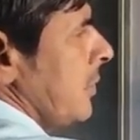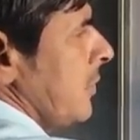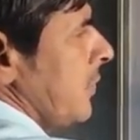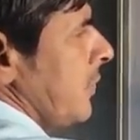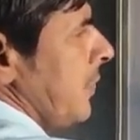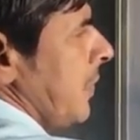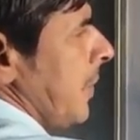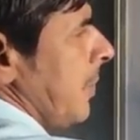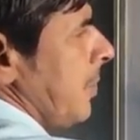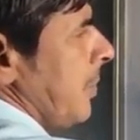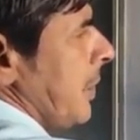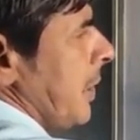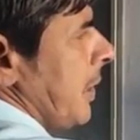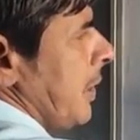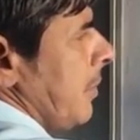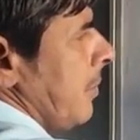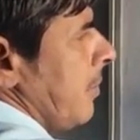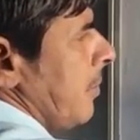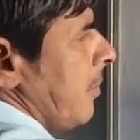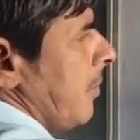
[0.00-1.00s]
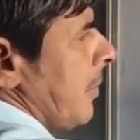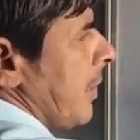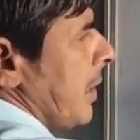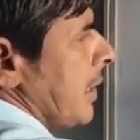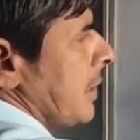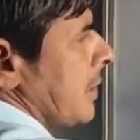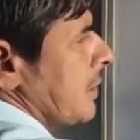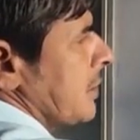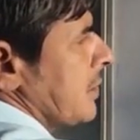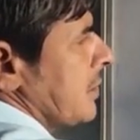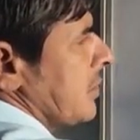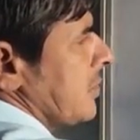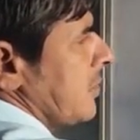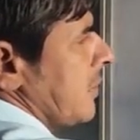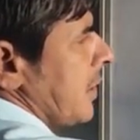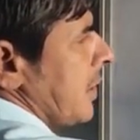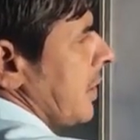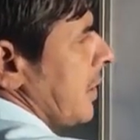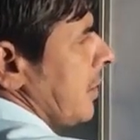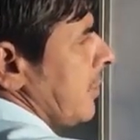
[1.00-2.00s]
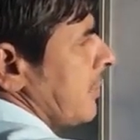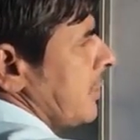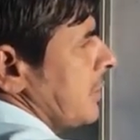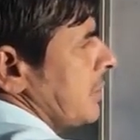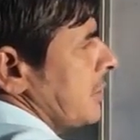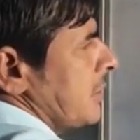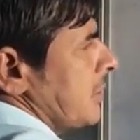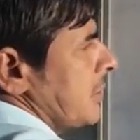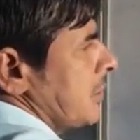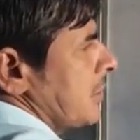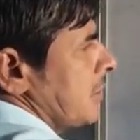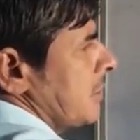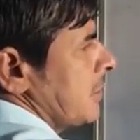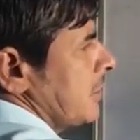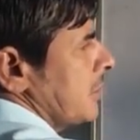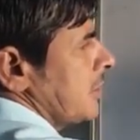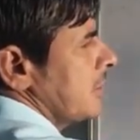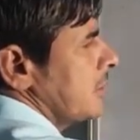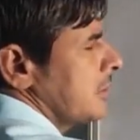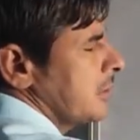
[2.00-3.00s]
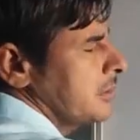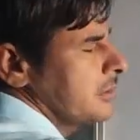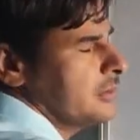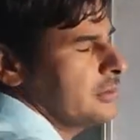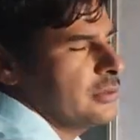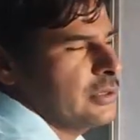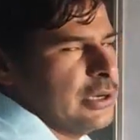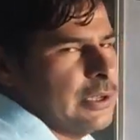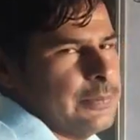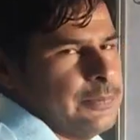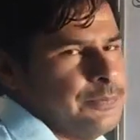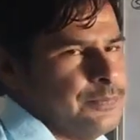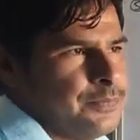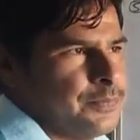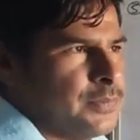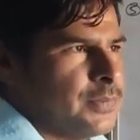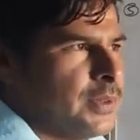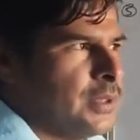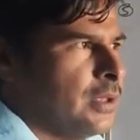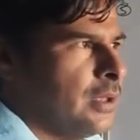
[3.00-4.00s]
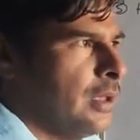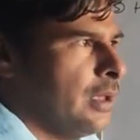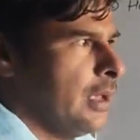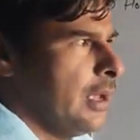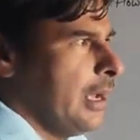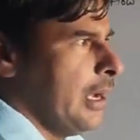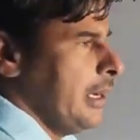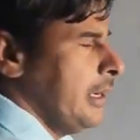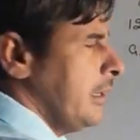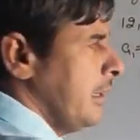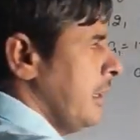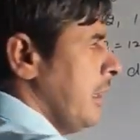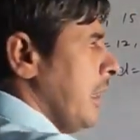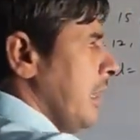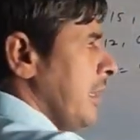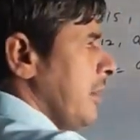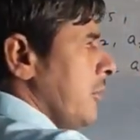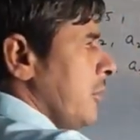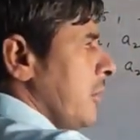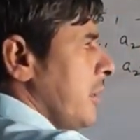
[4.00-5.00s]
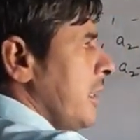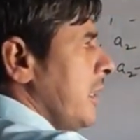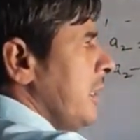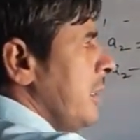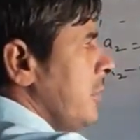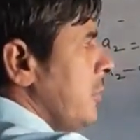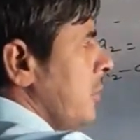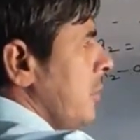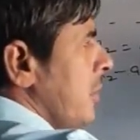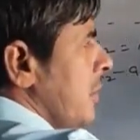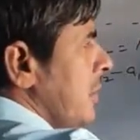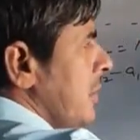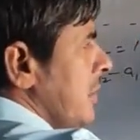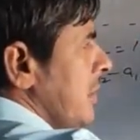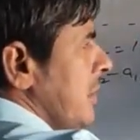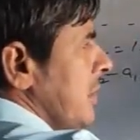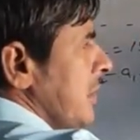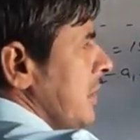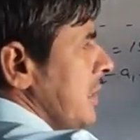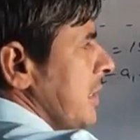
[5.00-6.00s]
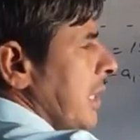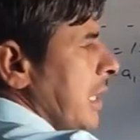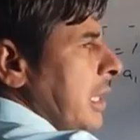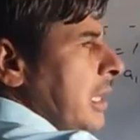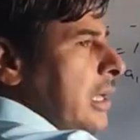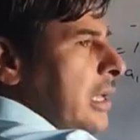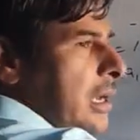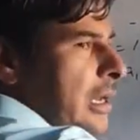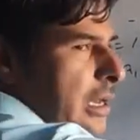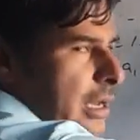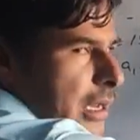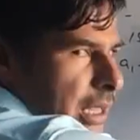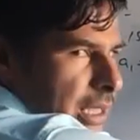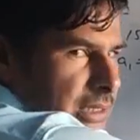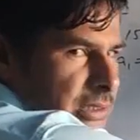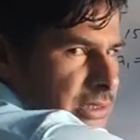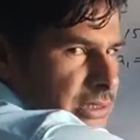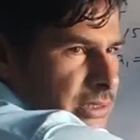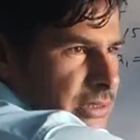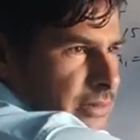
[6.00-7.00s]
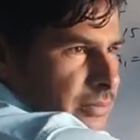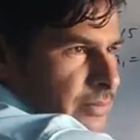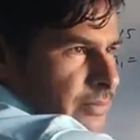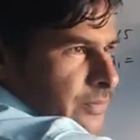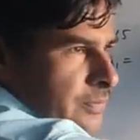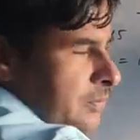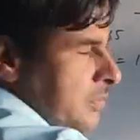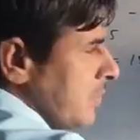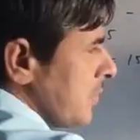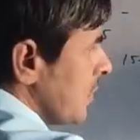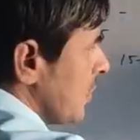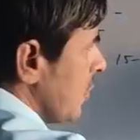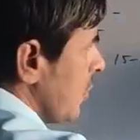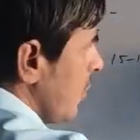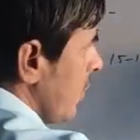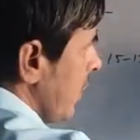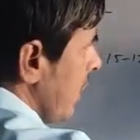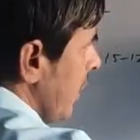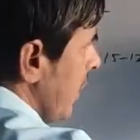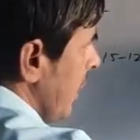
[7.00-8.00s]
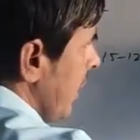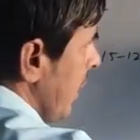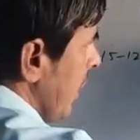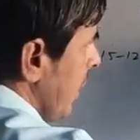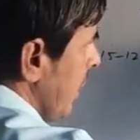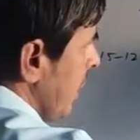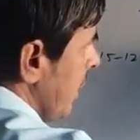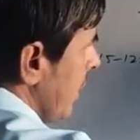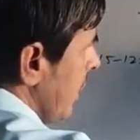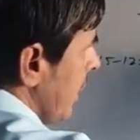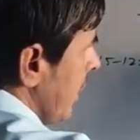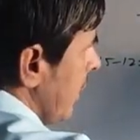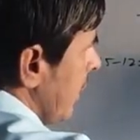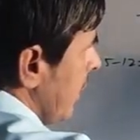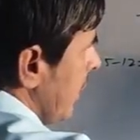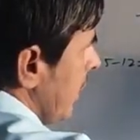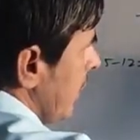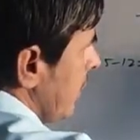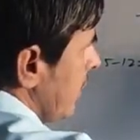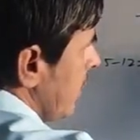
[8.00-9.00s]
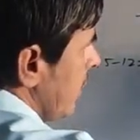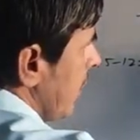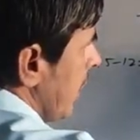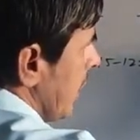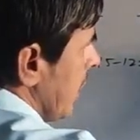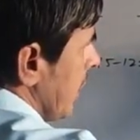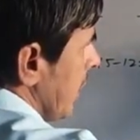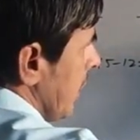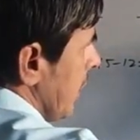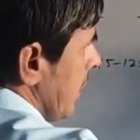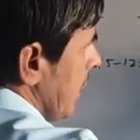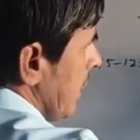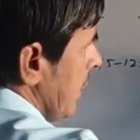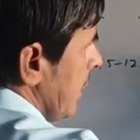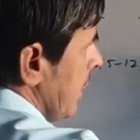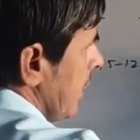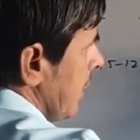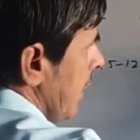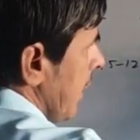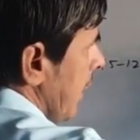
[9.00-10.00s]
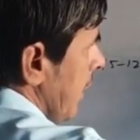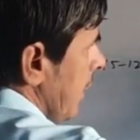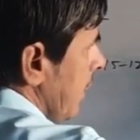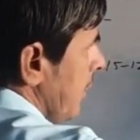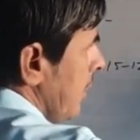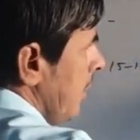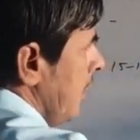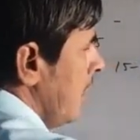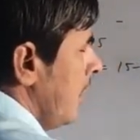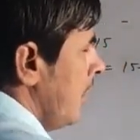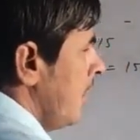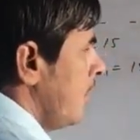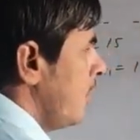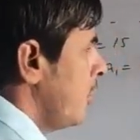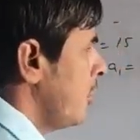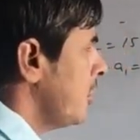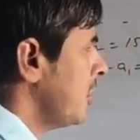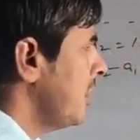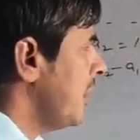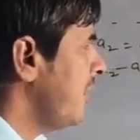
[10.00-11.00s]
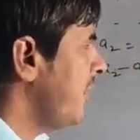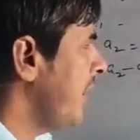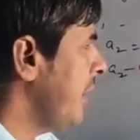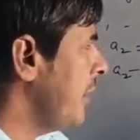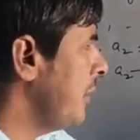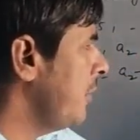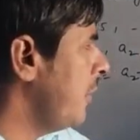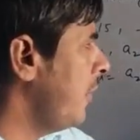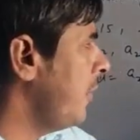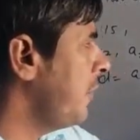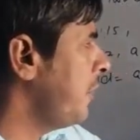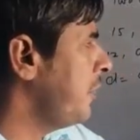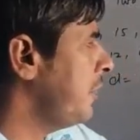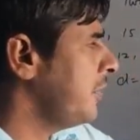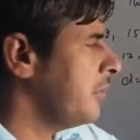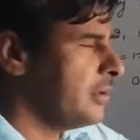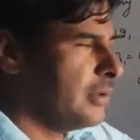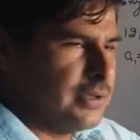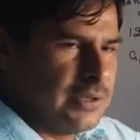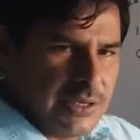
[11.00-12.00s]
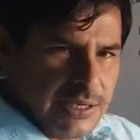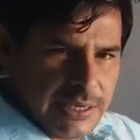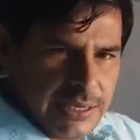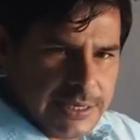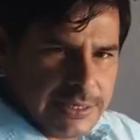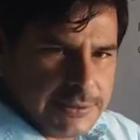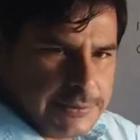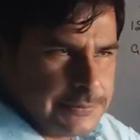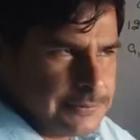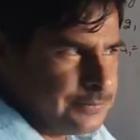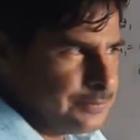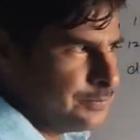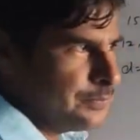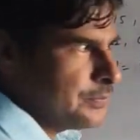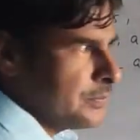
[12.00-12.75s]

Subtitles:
15 minus 12 is 3, and I already told this is the last term, so an equal to 99. Put the value of an,